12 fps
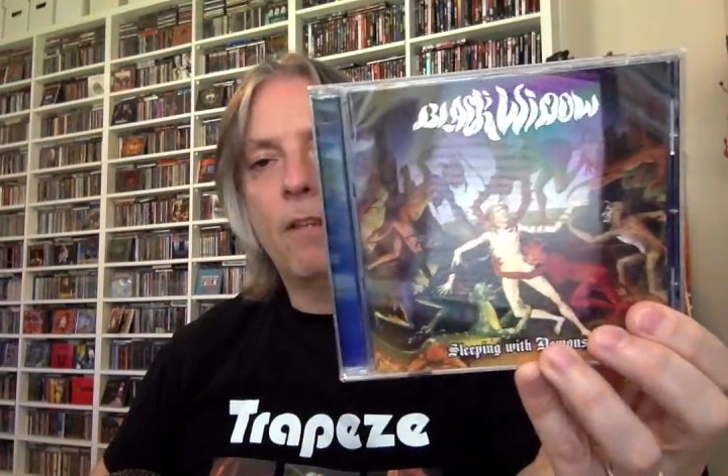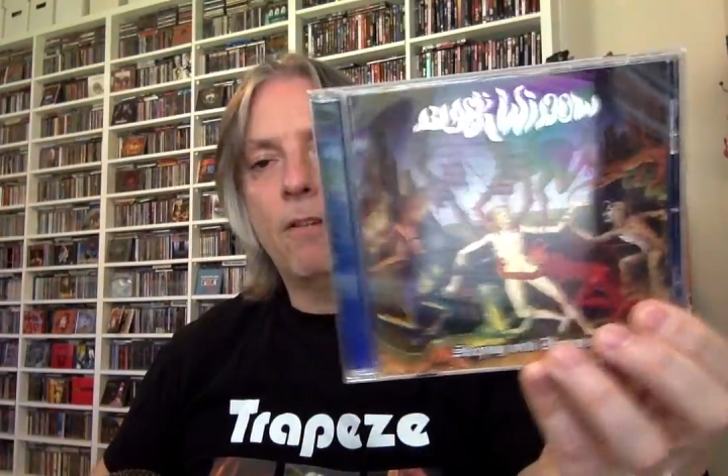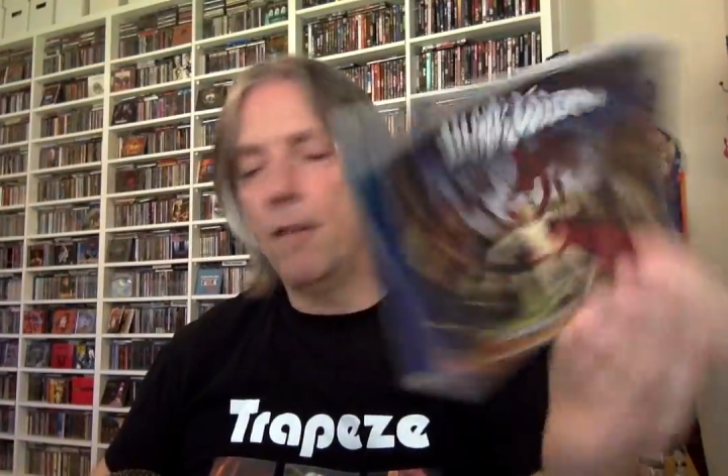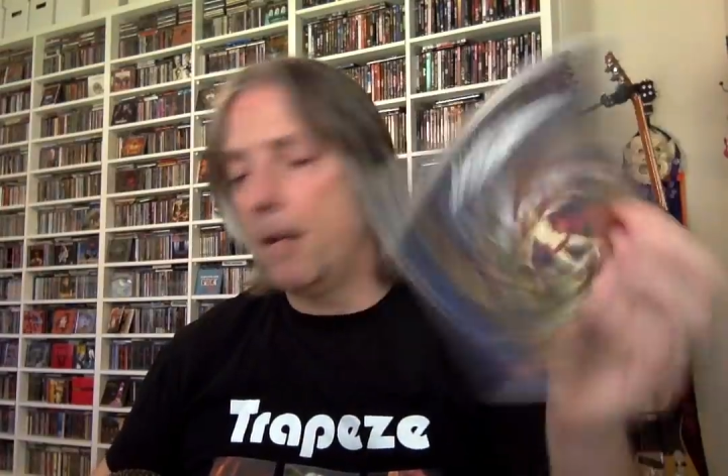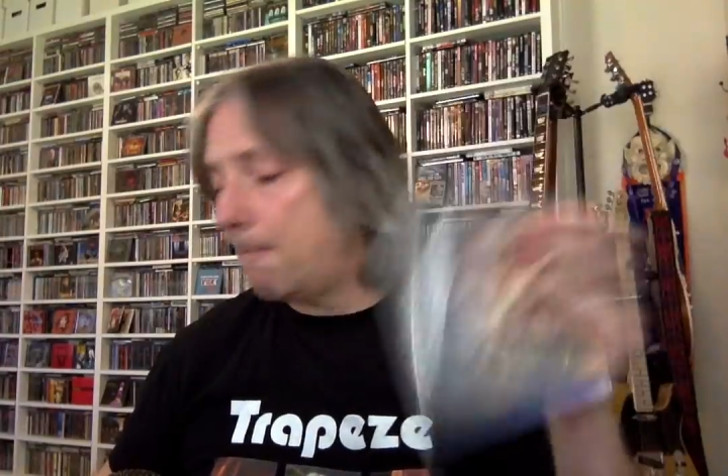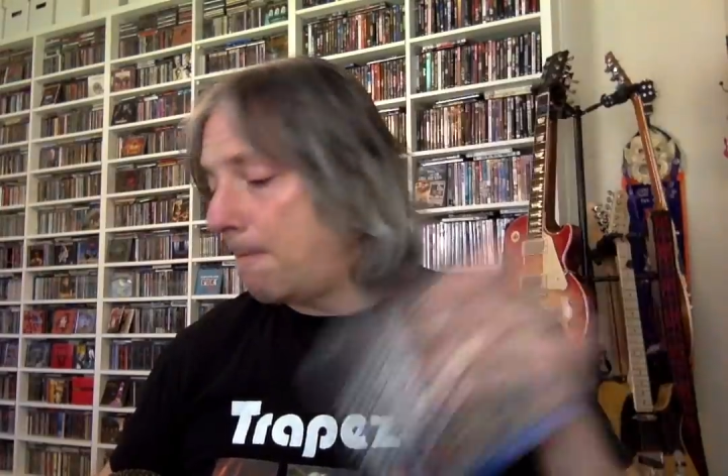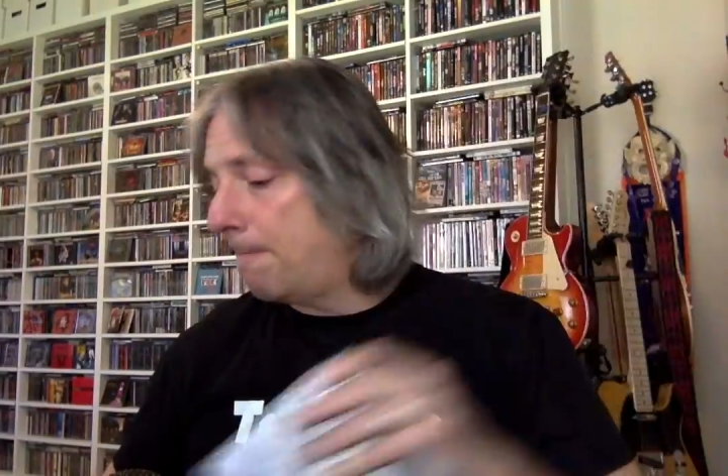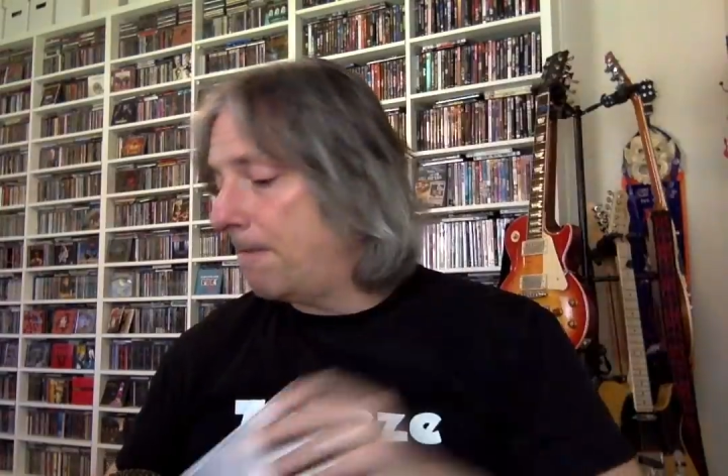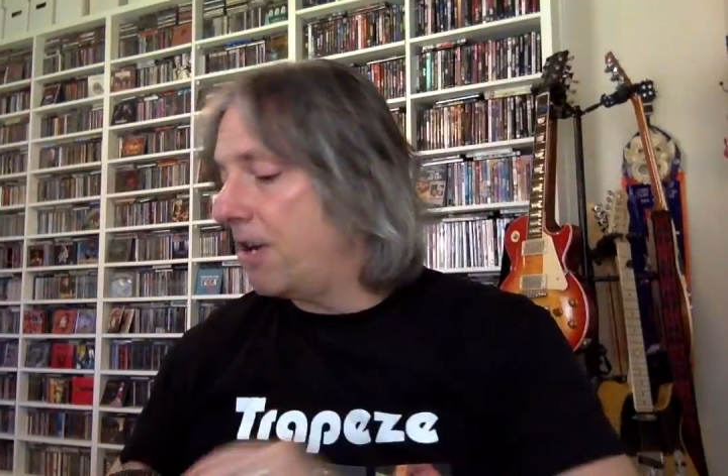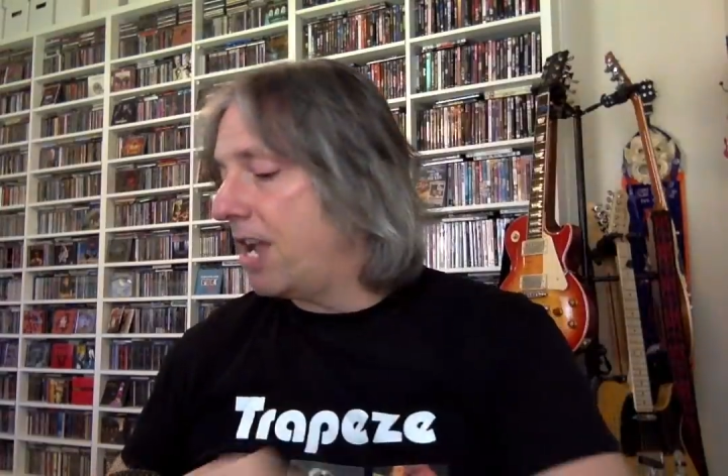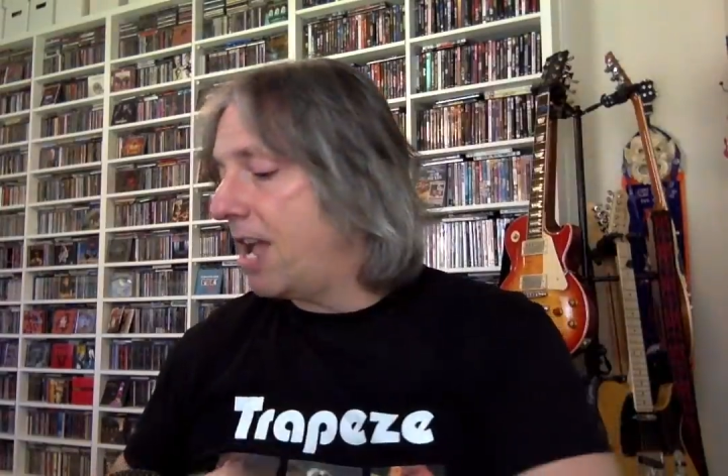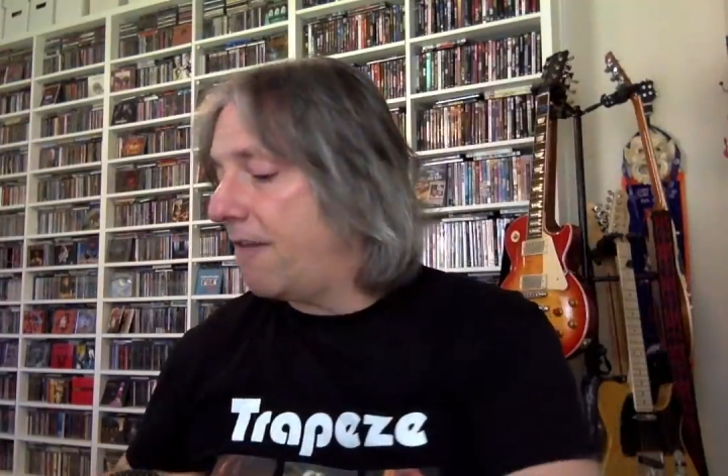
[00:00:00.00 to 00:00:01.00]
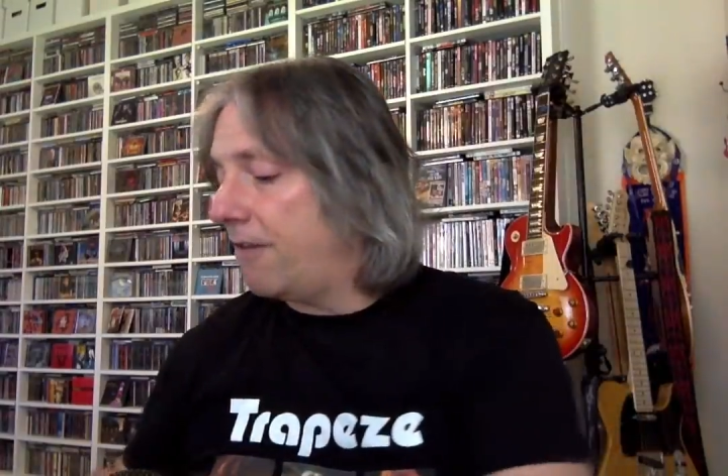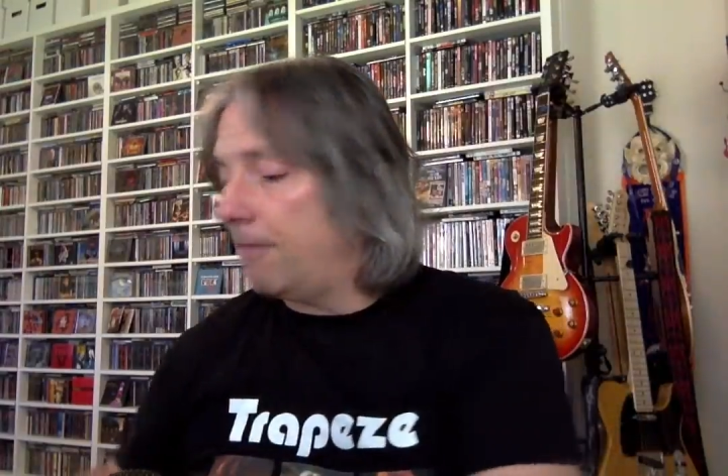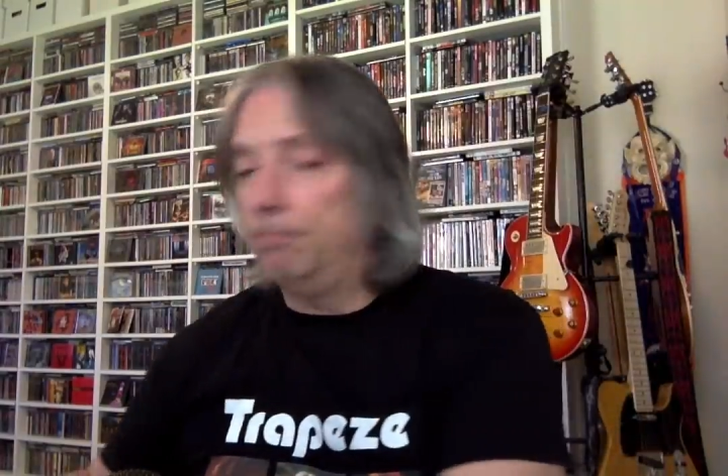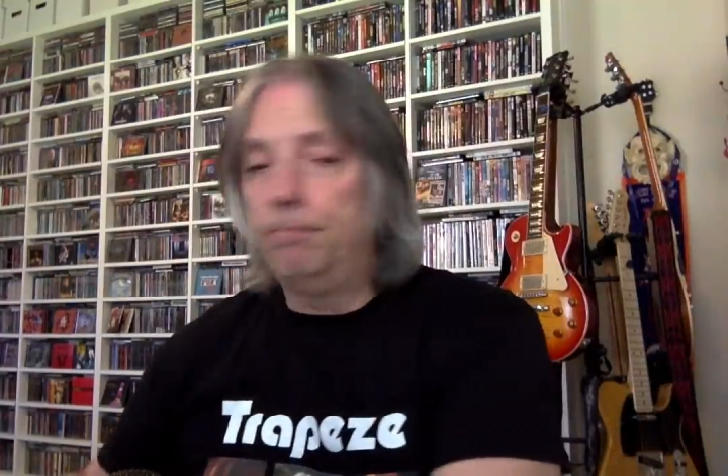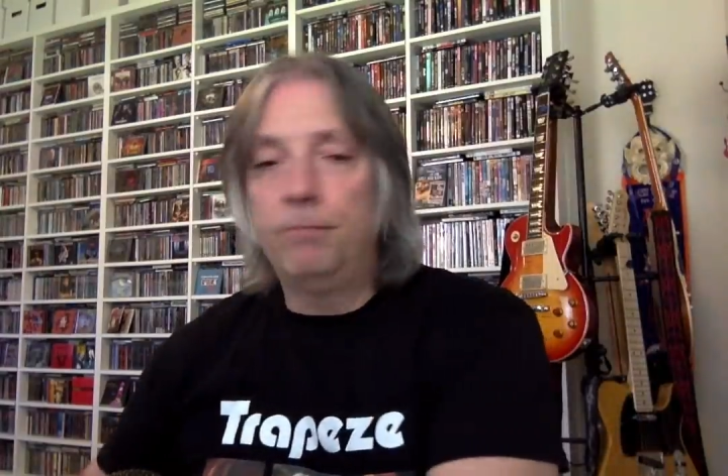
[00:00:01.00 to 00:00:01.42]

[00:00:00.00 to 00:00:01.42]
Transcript: All right, there you have it.